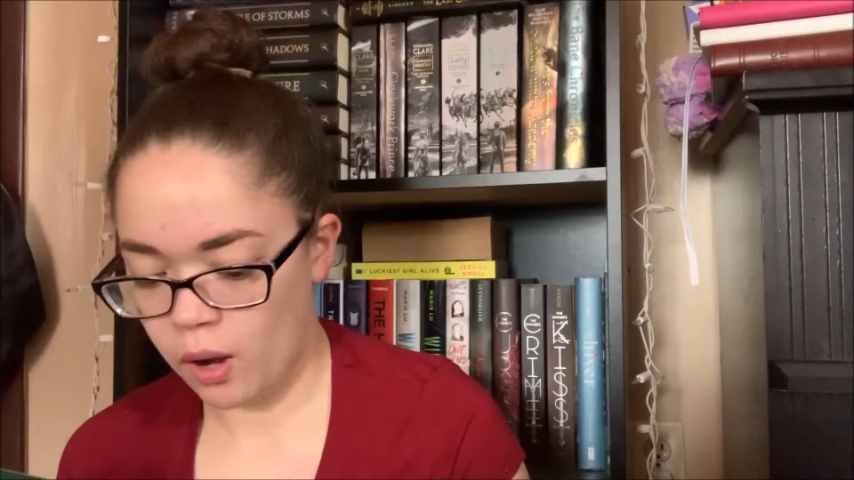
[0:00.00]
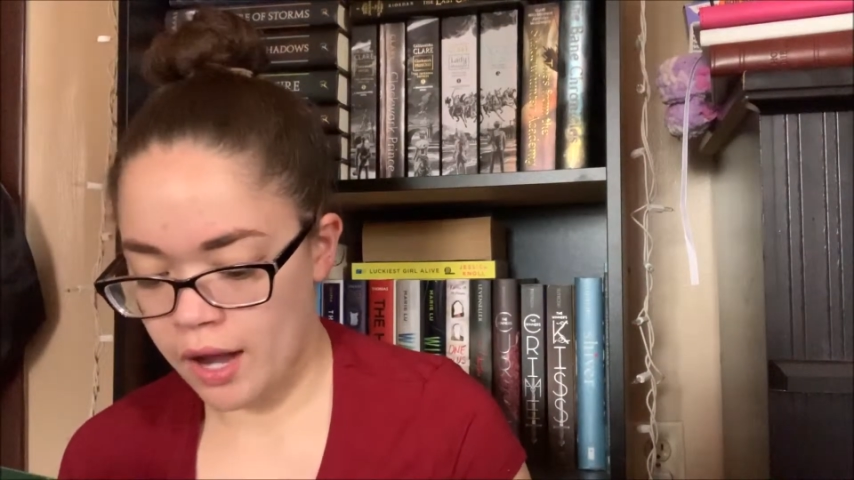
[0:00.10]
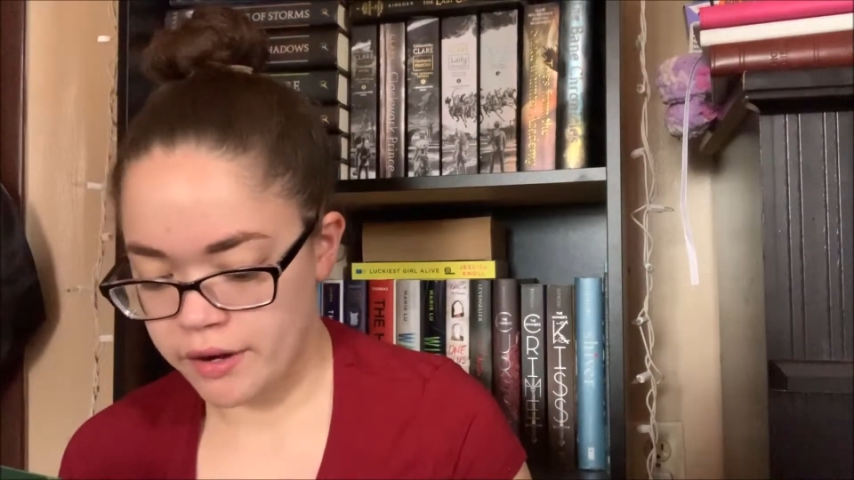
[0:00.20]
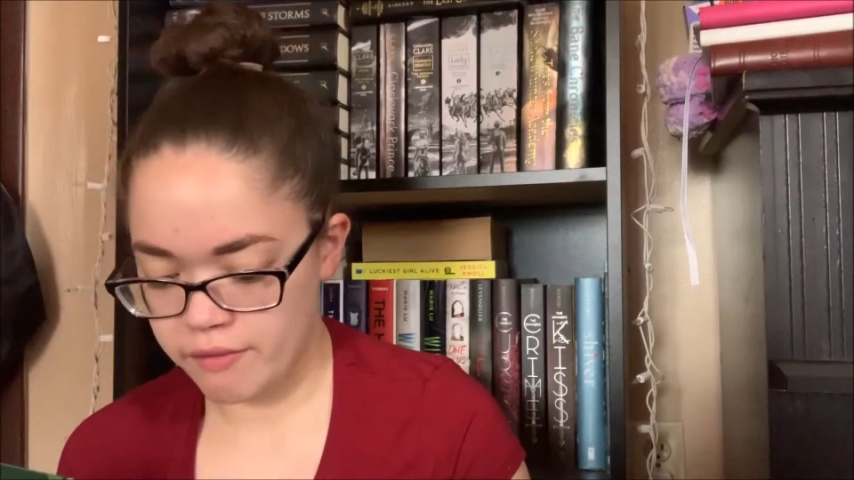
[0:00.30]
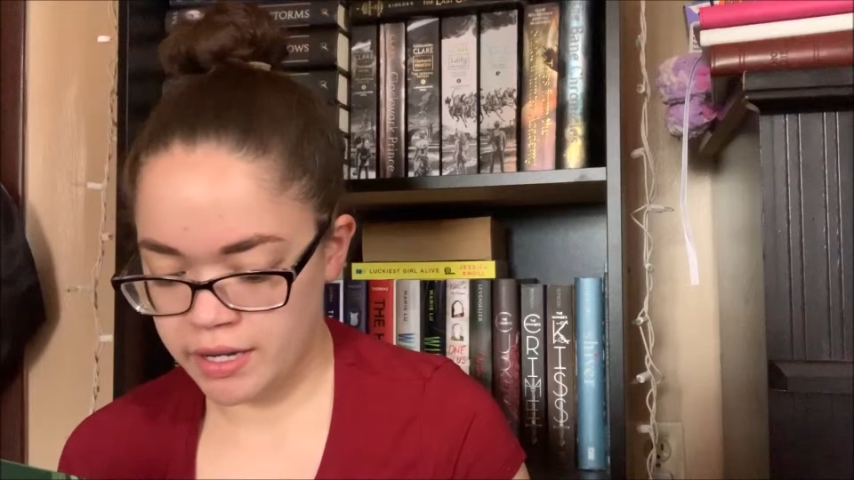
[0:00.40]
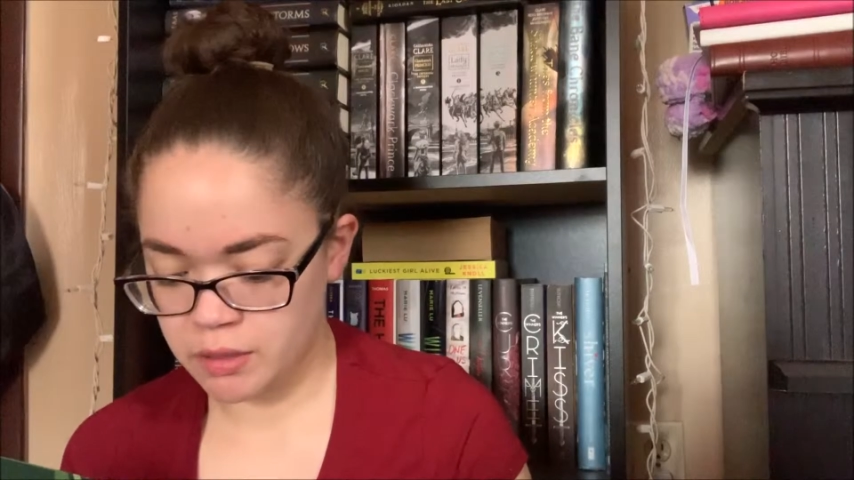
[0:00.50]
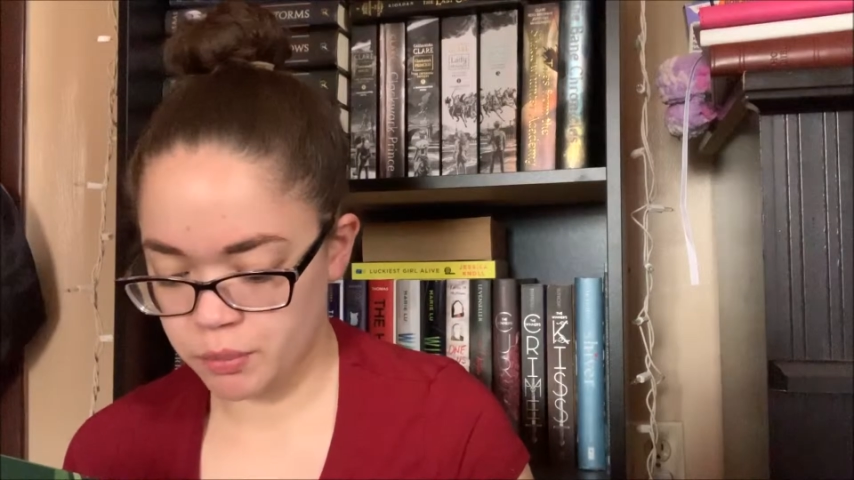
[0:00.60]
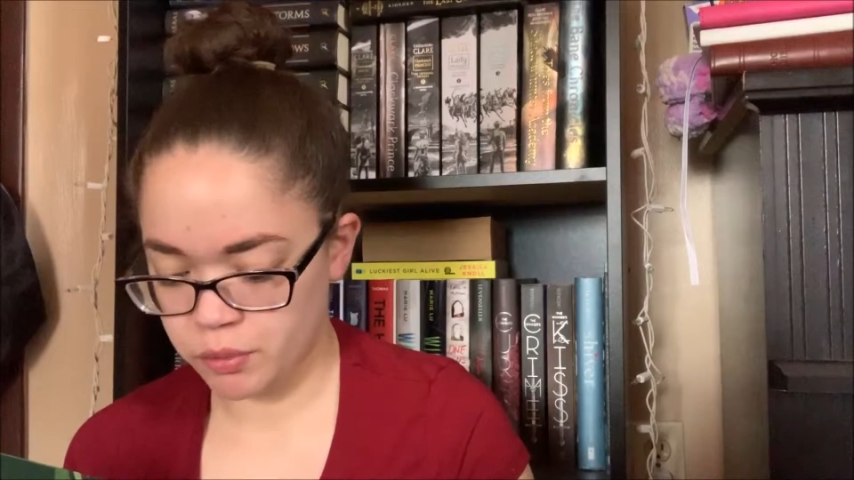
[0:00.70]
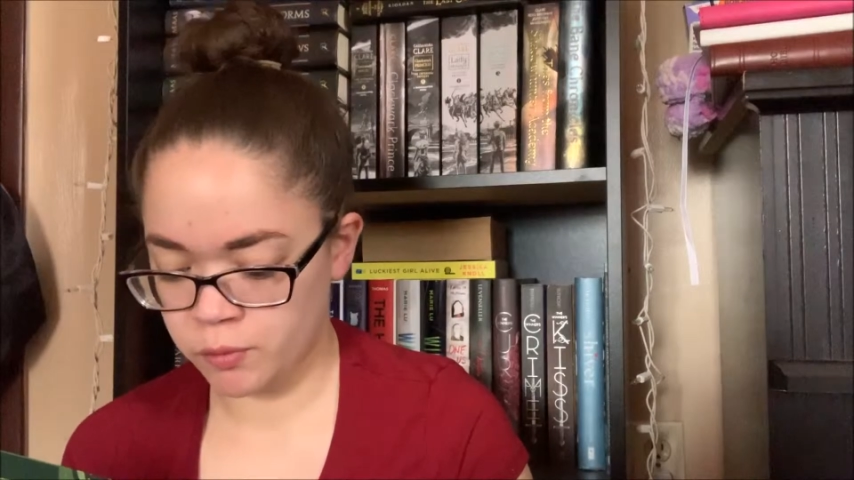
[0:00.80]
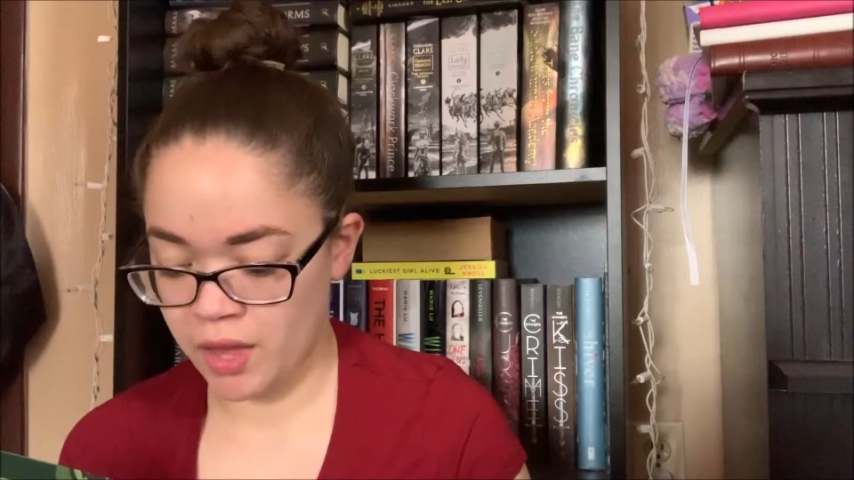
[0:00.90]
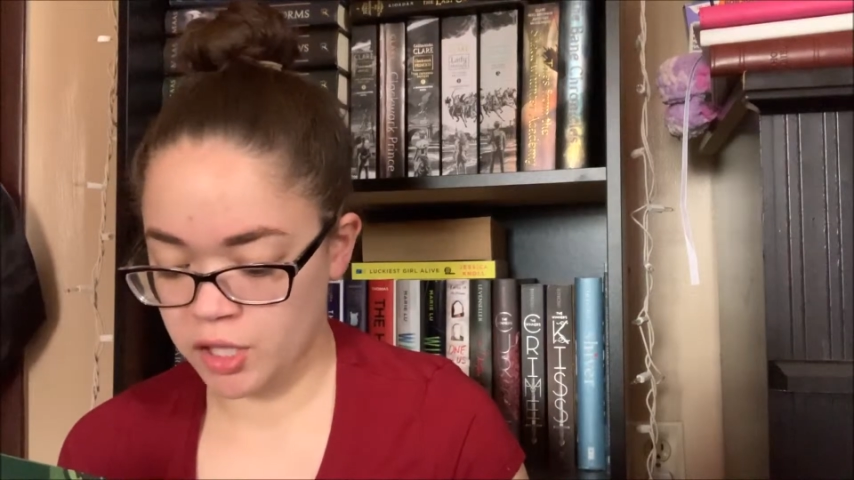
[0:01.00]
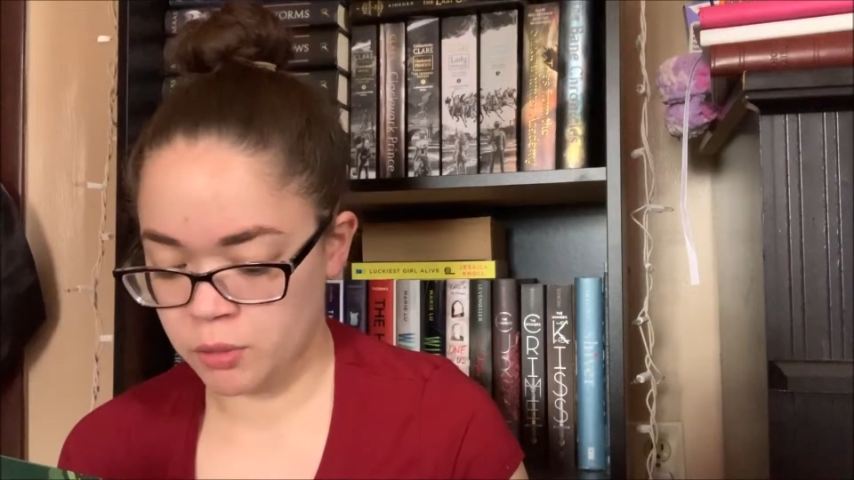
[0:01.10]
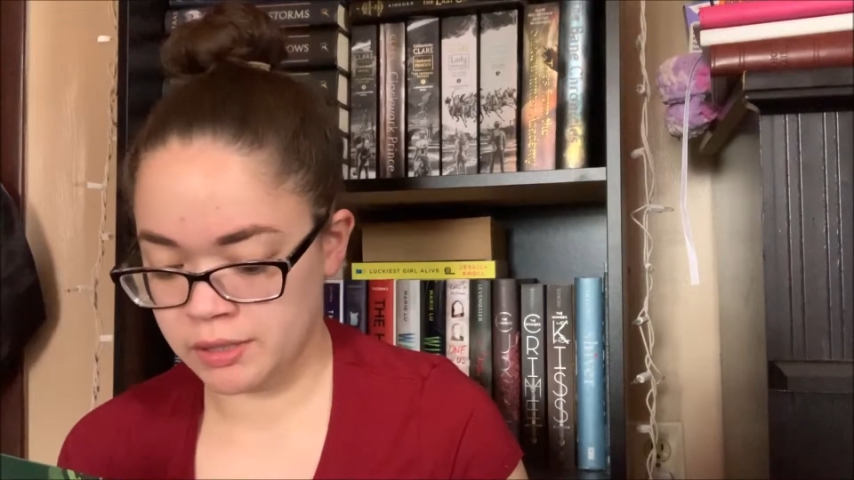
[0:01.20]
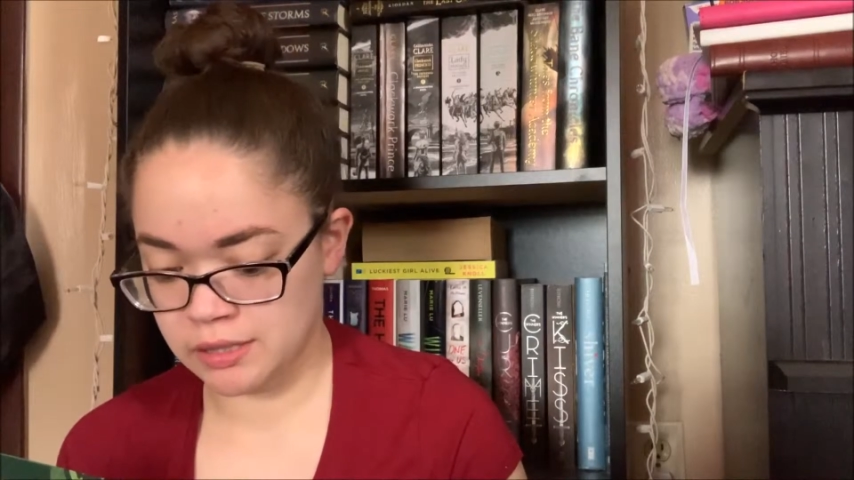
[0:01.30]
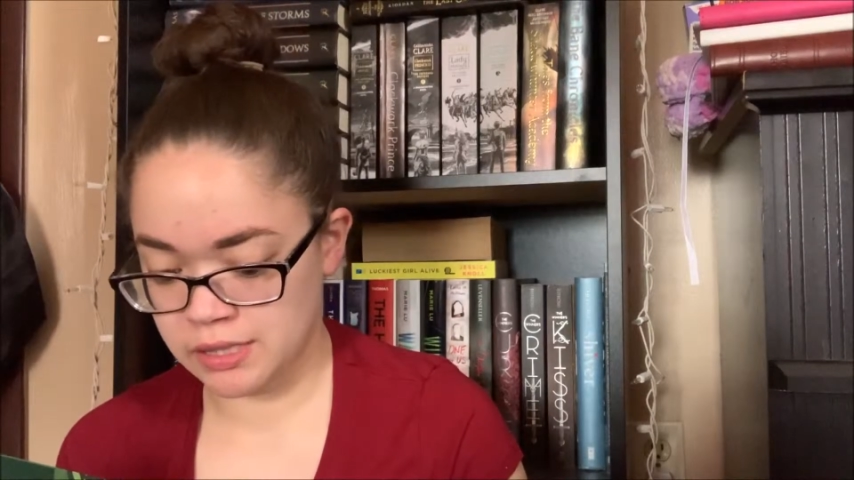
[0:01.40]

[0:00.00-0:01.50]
Honor Redding proved that humans